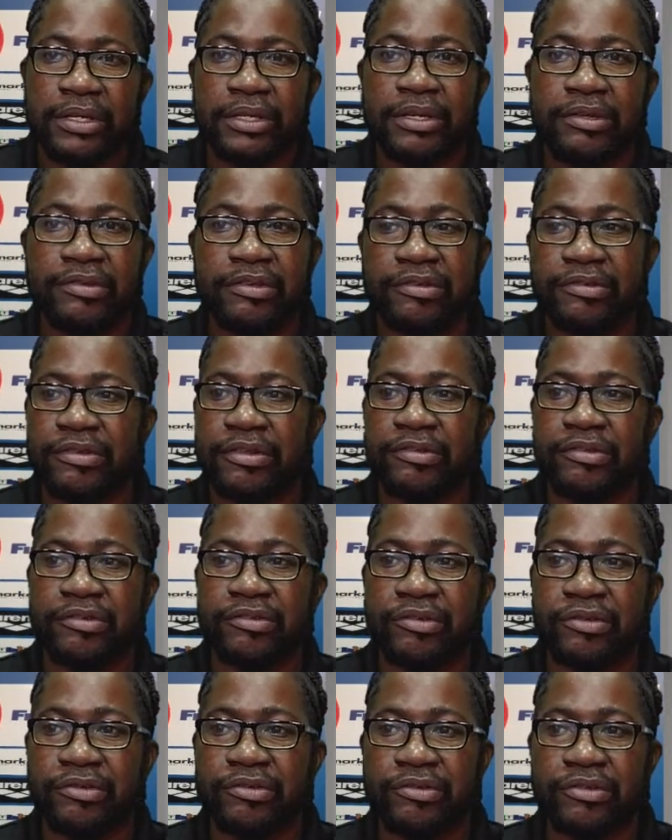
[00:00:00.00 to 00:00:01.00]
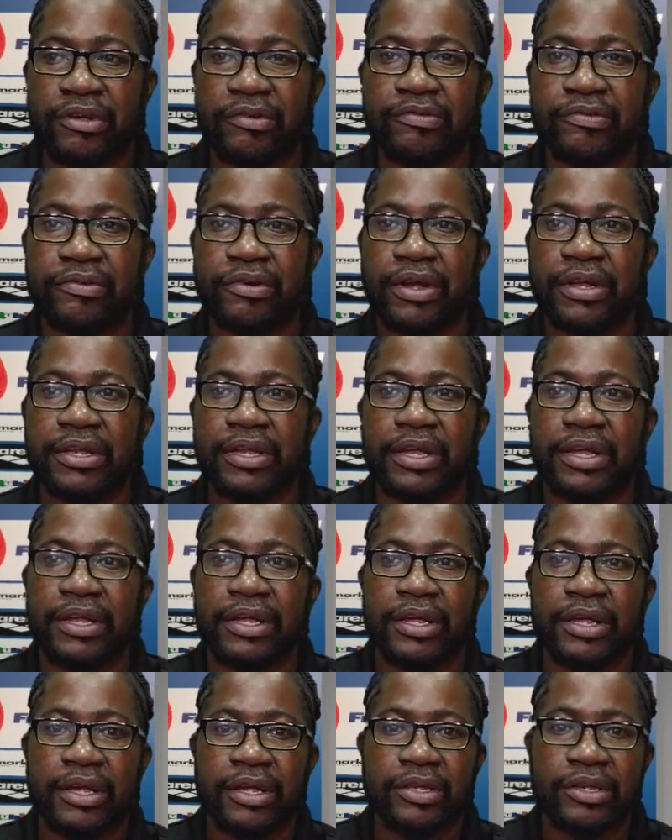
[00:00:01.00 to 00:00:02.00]
This is good stuff right
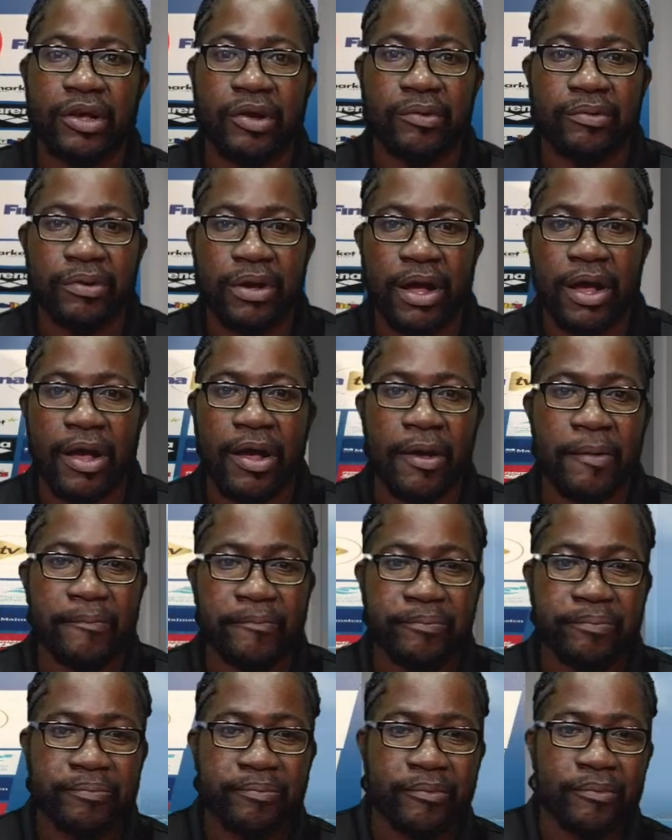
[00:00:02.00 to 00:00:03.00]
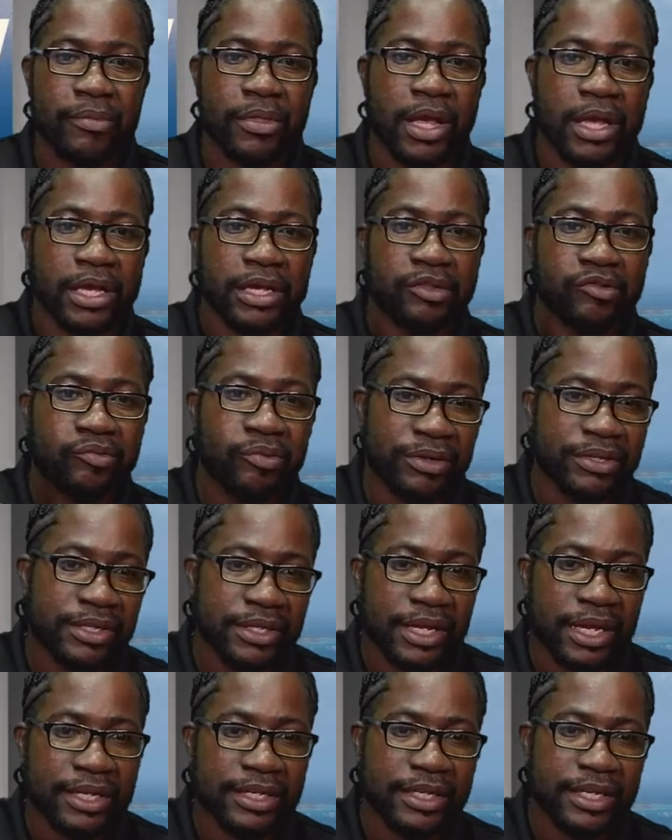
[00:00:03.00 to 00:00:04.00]
here. Now, in
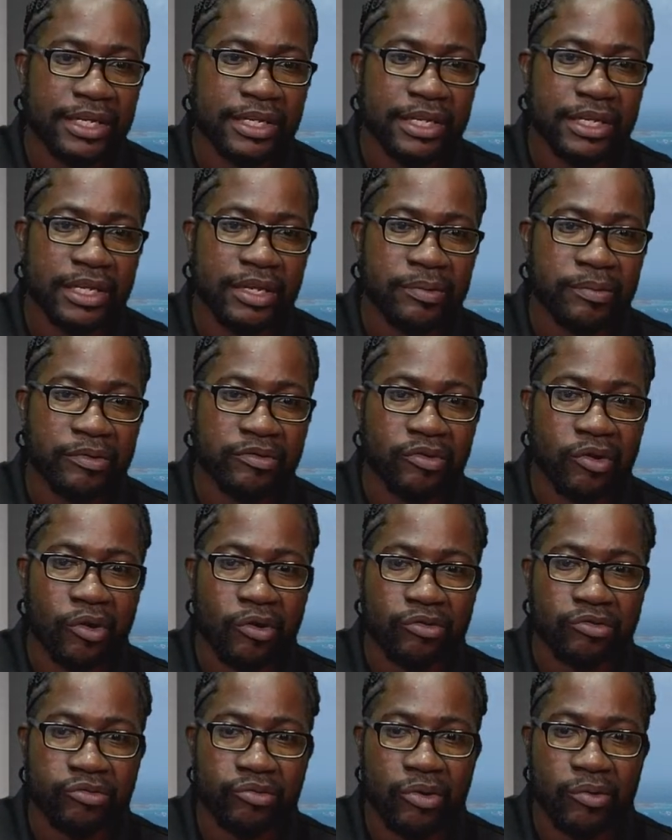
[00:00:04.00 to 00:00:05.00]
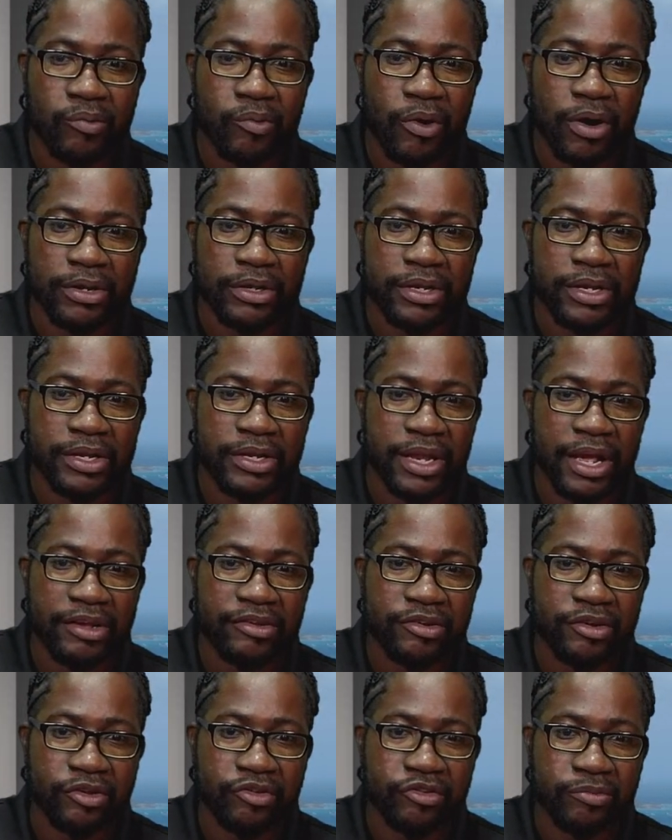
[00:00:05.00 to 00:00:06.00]
2019, he was also awarded the
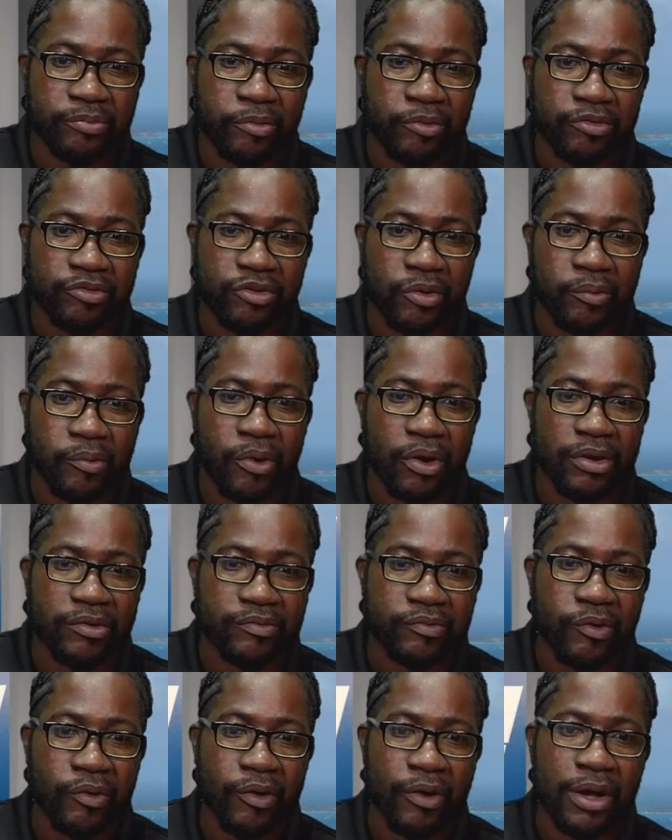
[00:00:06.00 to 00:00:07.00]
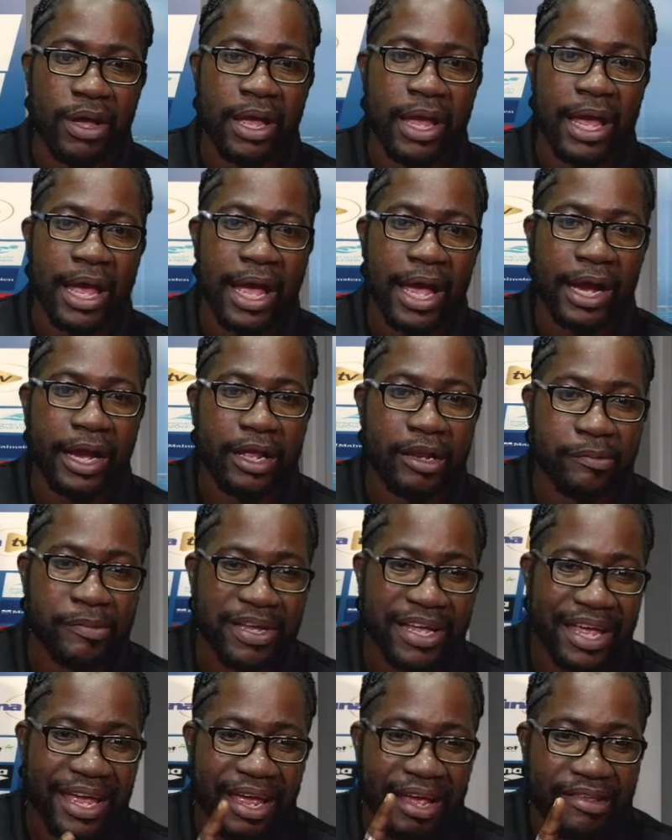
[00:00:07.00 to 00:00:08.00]
National Sports Award for
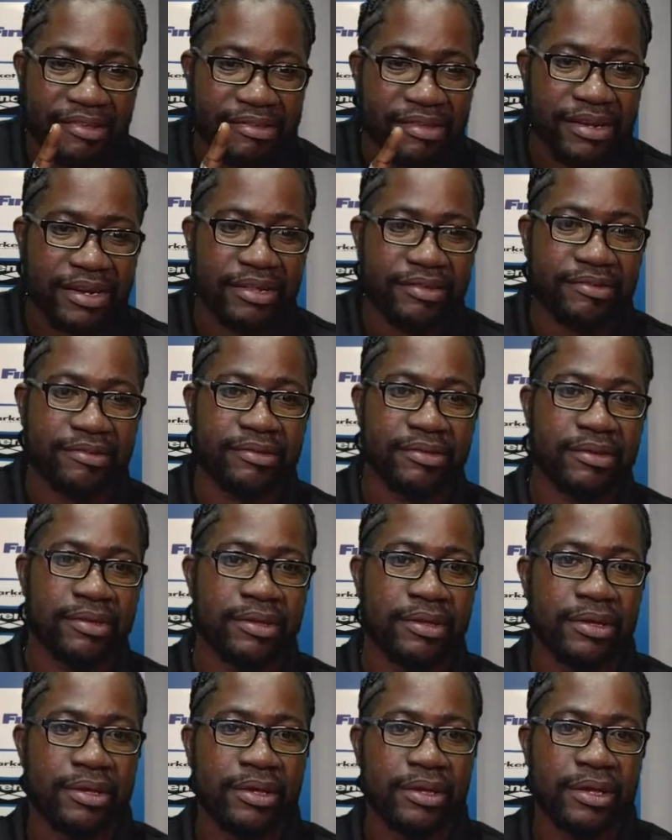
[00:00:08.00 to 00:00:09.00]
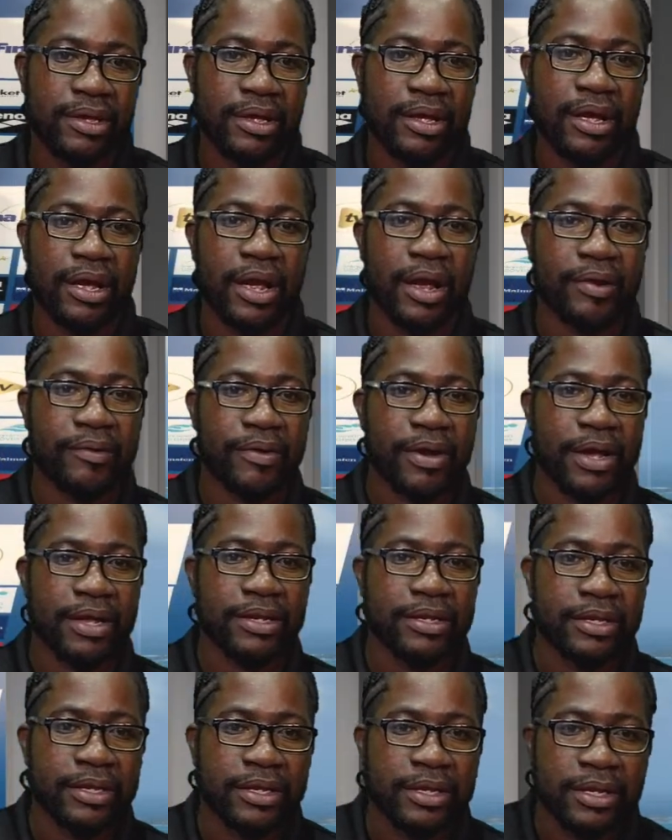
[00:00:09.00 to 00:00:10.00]
Academic Excellence. All
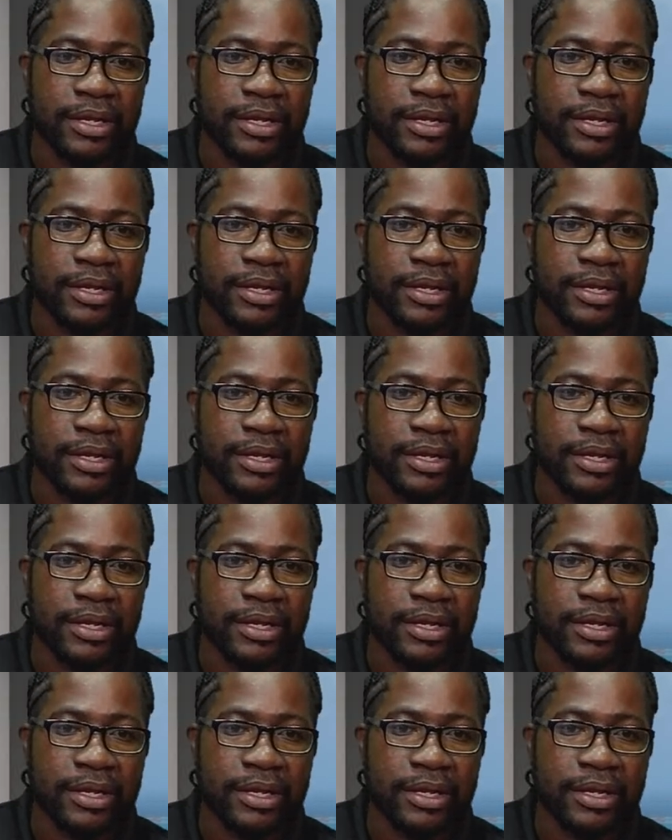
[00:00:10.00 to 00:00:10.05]
right.